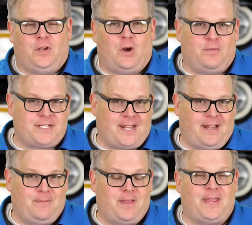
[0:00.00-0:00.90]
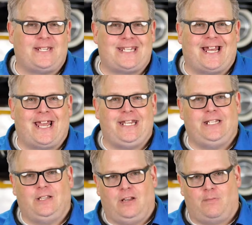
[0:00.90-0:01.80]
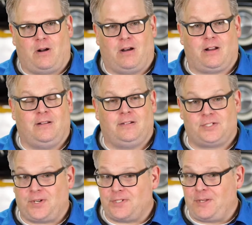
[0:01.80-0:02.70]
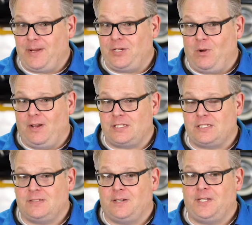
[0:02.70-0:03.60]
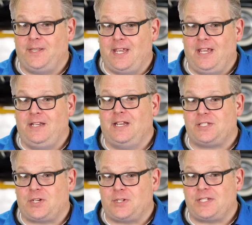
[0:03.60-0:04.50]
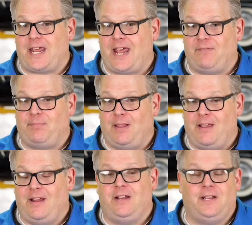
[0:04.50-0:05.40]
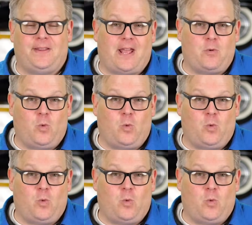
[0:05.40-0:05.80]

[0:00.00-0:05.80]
Over time, that tiny little mark starts to make noise. Then it starts to have play in that